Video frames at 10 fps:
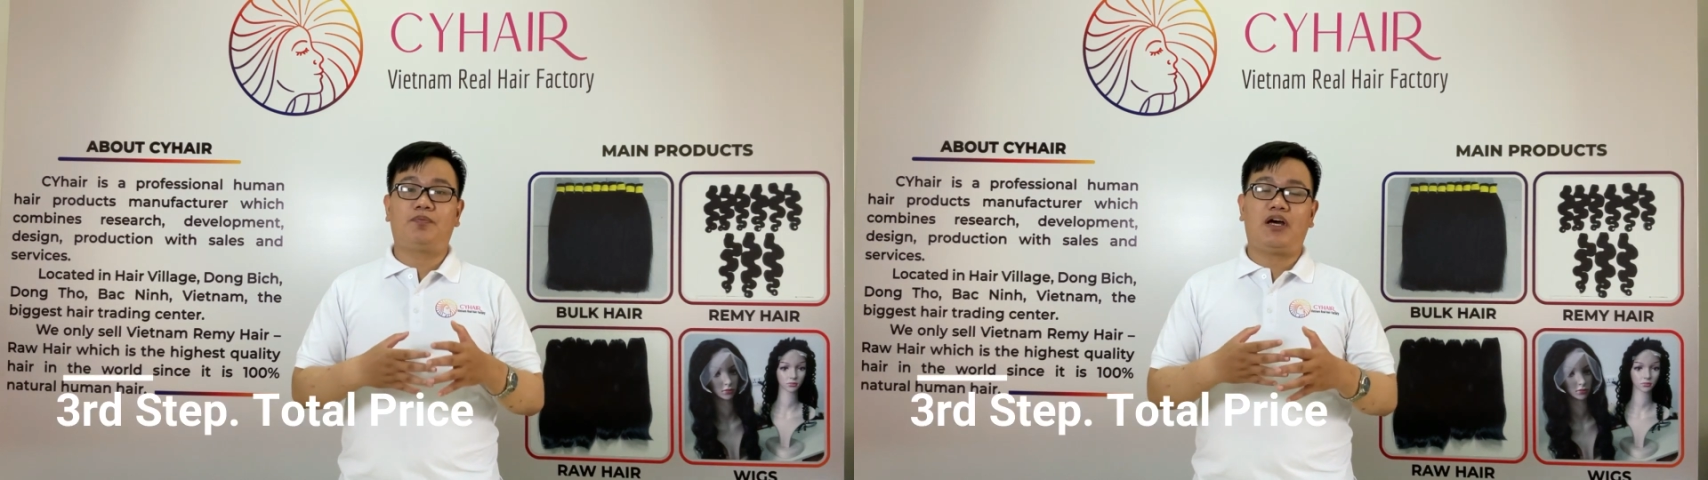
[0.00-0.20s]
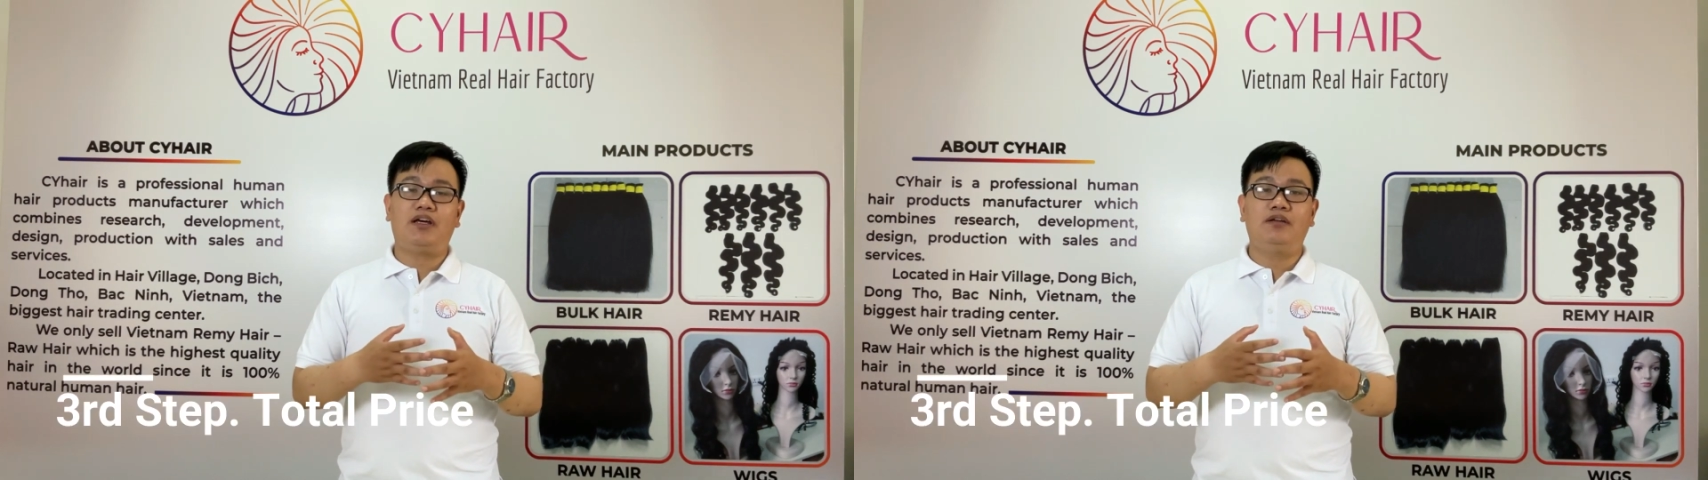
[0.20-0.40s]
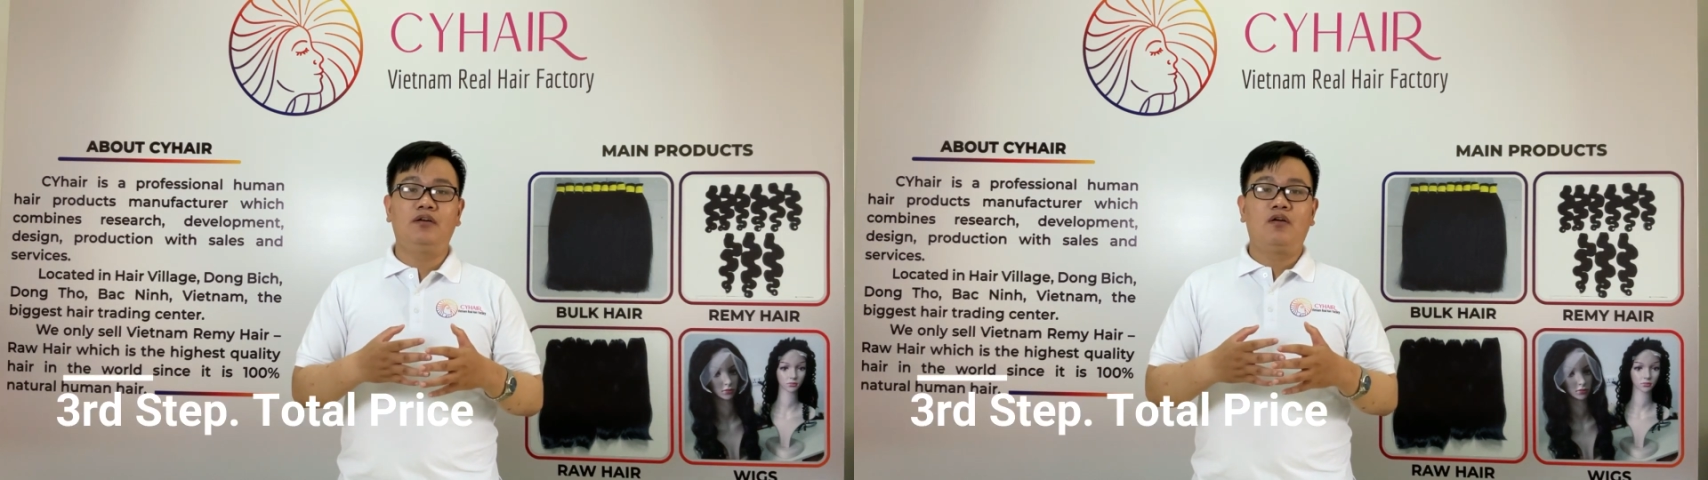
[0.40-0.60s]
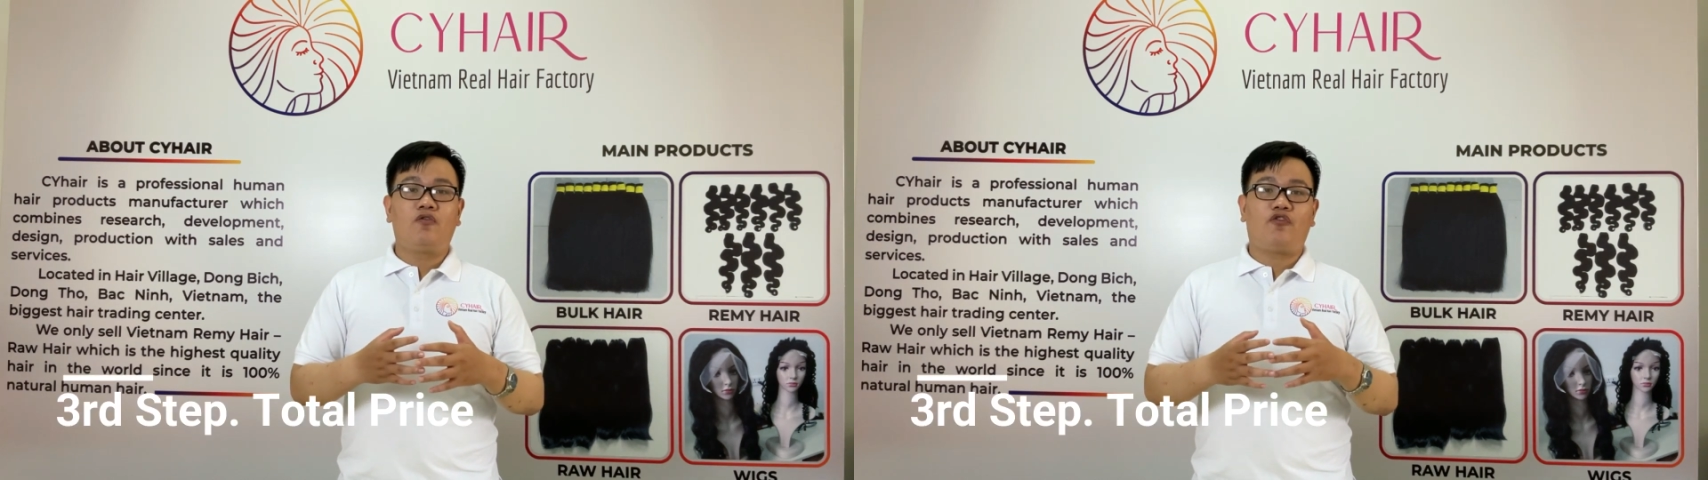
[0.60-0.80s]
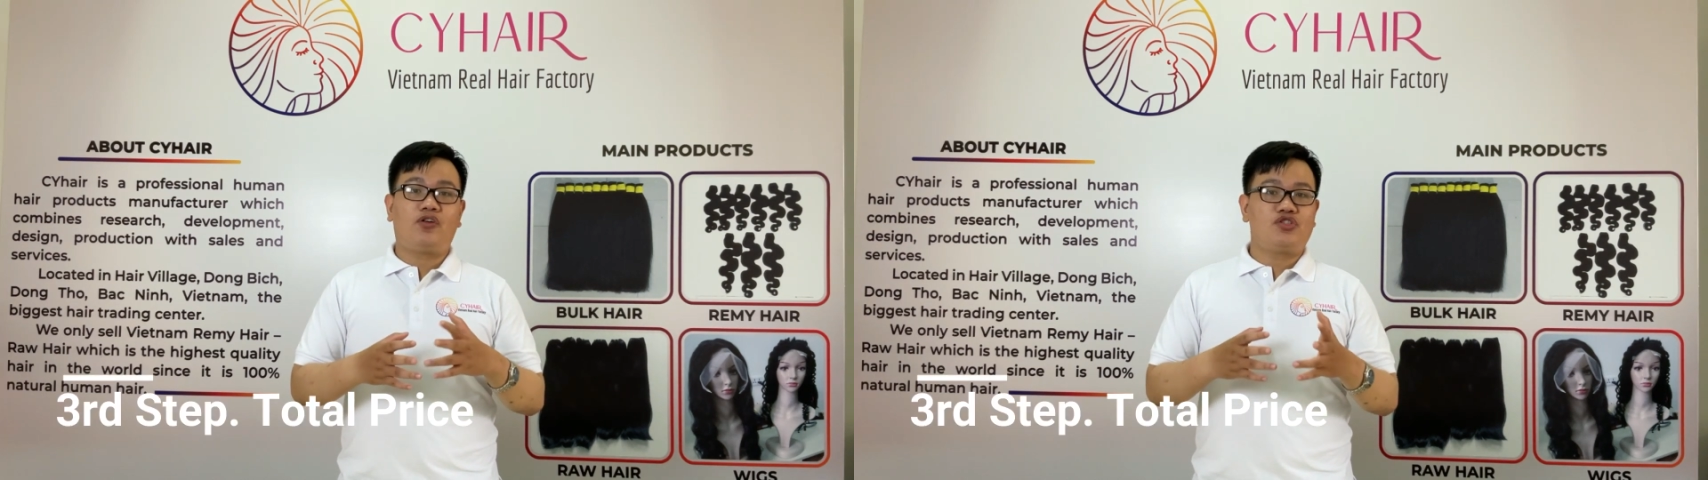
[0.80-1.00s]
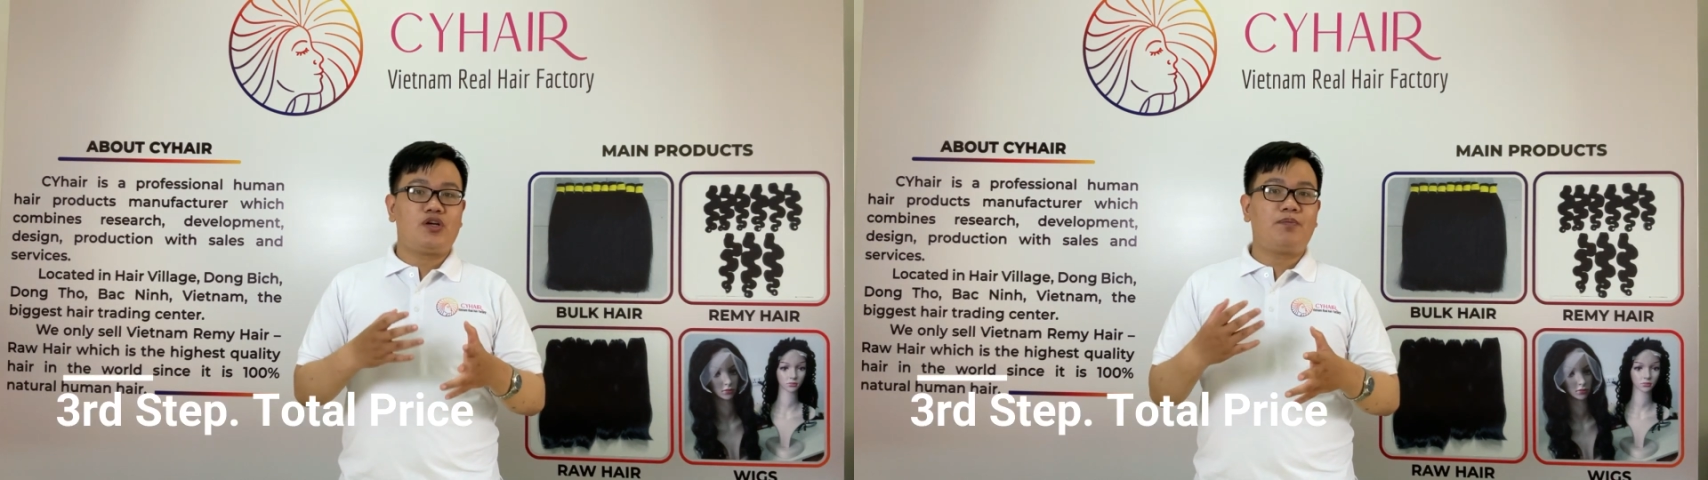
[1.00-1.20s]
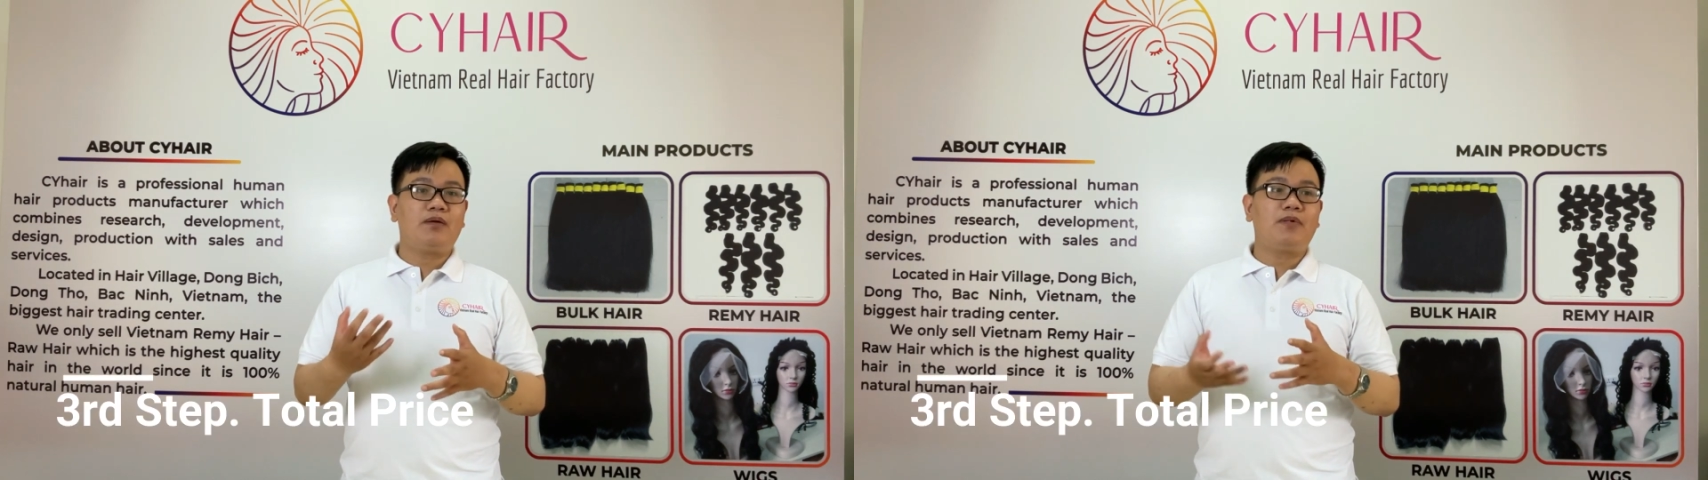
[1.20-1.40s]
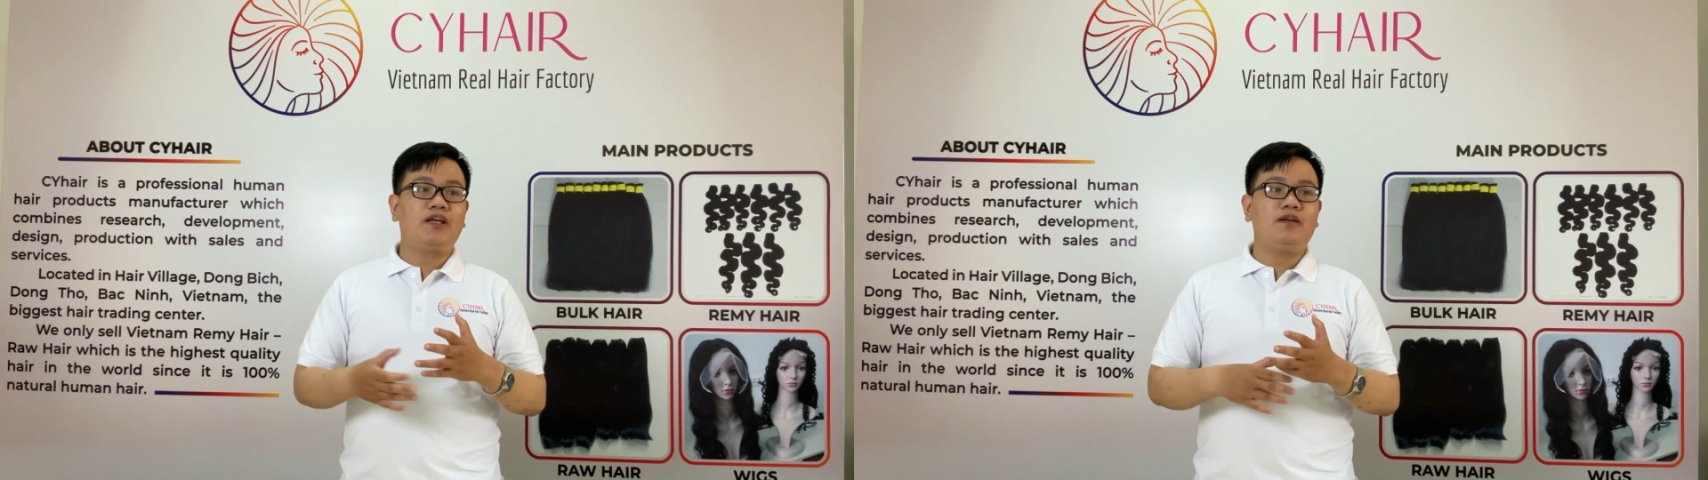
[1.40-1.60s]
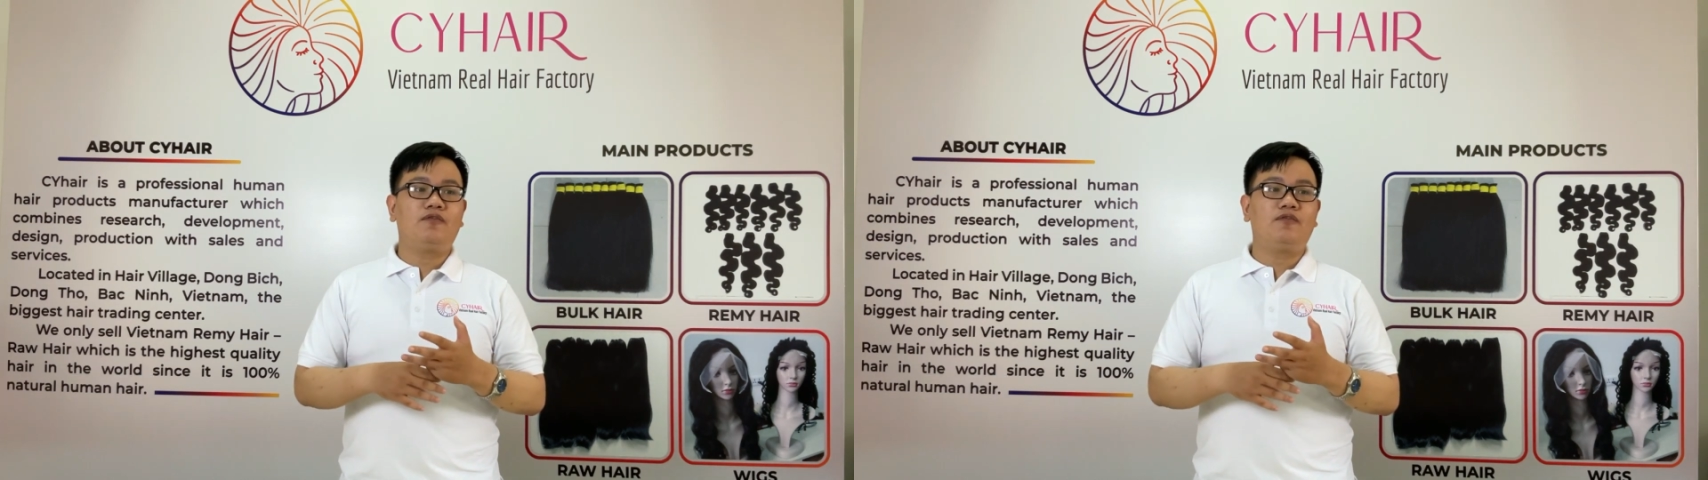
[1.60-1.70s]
pay for the shipping fee